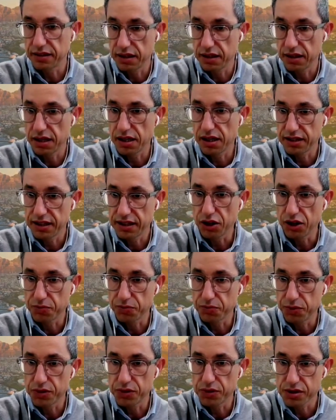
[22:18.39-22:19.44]
the
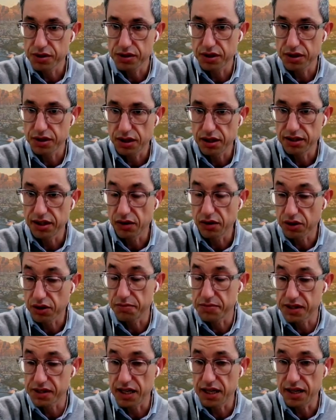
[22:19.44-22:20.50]
outputs, the
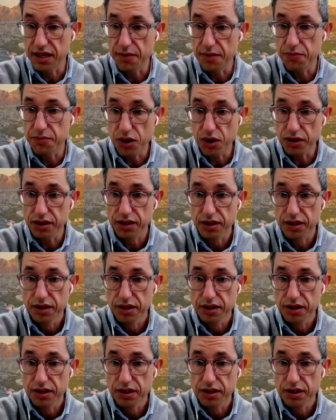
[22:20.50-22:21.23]
outcomes that I brought,